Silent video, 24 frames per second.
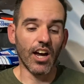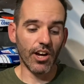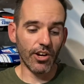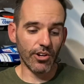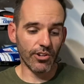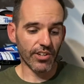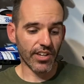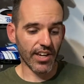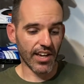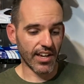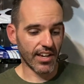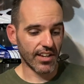
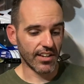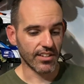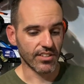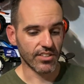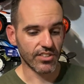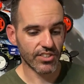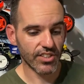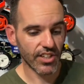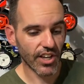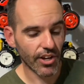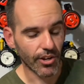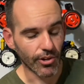Okay,
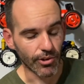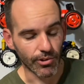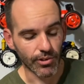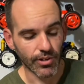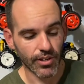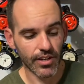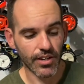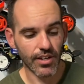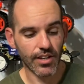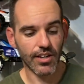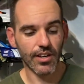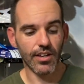so
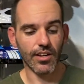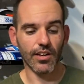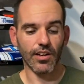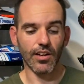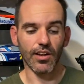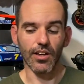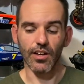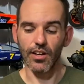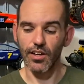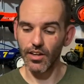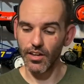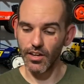
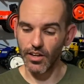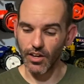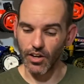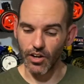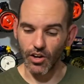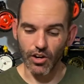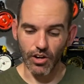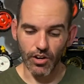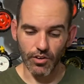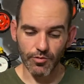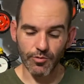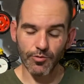
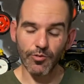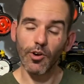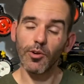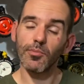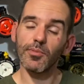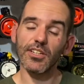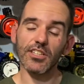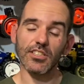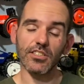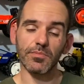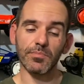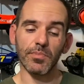from
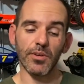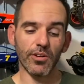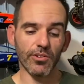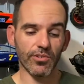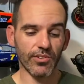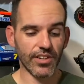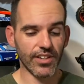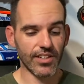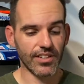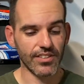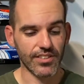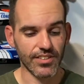
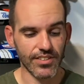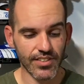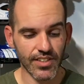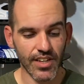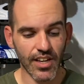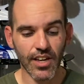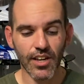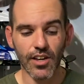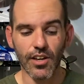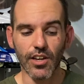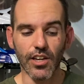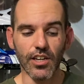experience,
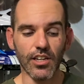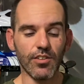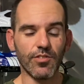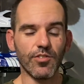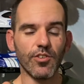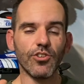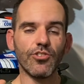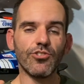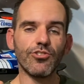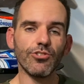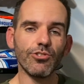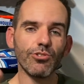if
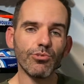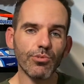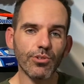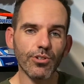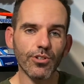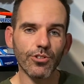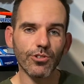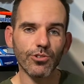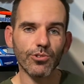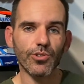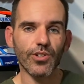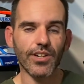you do want to
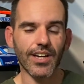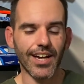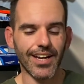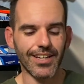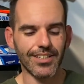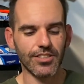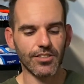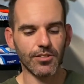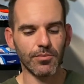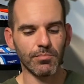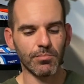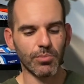do a
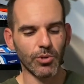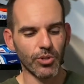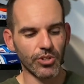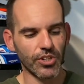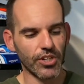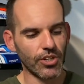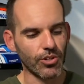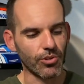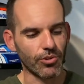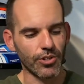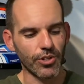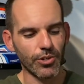custom body
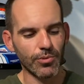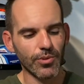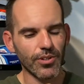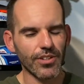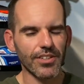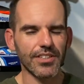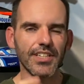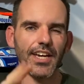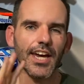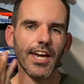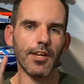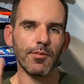or you want
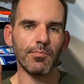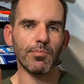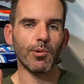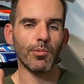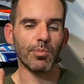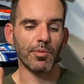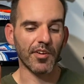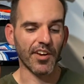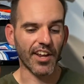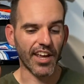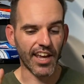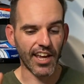to tape up
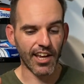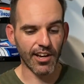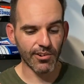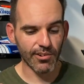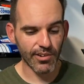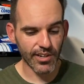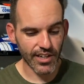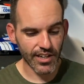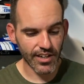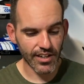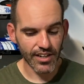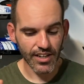an
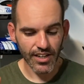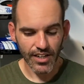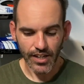area,